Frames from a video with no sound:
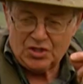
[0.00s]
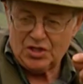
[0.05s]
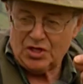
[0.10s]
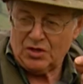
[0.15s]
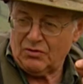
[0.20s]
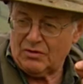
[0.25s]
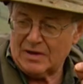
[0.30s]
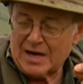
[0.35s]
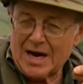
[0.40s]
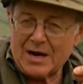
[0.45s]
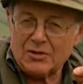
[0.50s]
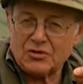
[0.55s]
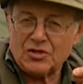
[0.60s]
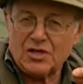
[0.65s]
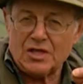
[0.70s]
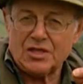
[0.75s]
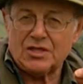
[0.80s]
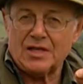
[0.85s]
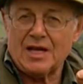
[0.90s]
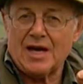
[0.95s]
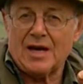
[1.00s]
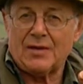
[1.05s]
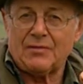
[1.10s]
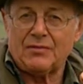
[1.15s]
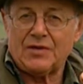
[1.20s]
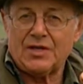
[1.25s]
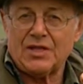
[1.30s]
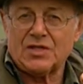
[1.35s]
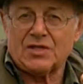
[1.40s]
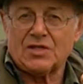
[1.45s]
to outstretched
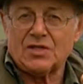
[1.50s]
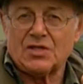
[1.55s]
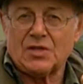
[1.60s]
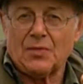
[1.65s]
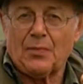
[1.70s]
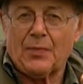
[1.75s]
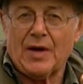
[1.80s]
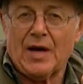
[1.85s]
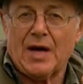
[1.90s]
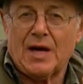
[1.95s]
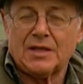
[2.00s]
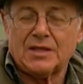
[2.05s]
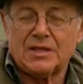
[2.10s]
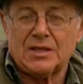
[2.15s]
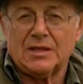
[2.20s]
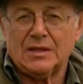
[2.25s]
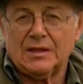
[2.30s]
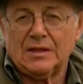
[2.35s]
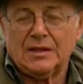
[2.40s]
arm distance apart.